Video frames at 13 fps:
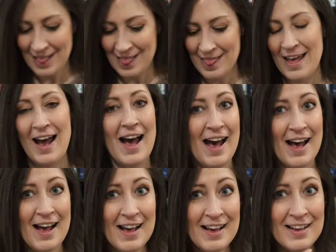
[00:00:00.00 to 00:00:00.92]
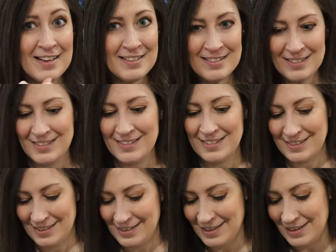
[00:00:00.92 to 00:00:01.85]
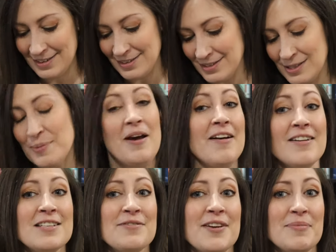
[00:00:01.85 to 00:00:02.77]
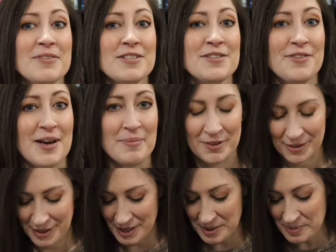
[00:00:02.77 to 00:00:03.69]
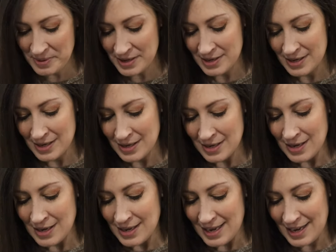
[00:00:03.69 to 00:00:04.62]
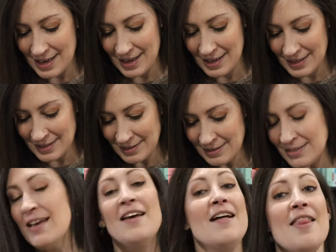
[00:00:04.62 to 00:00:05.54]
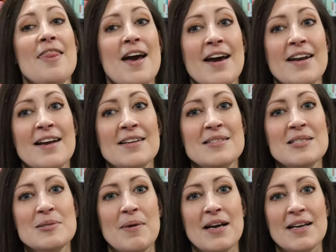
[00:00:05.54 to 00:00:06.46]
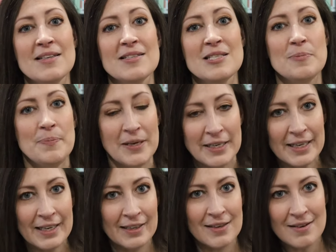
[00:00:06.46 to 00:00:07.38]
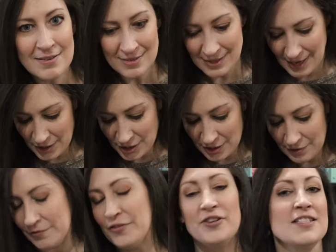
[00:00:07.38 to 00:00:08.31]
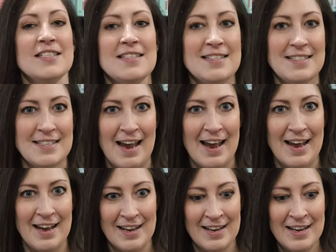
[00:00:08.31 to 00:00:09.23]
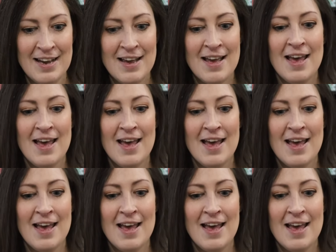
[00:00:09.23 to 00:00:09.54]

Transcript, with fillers: that is the Paradise Fibers Fiber Club. And that ends my spinning section for today.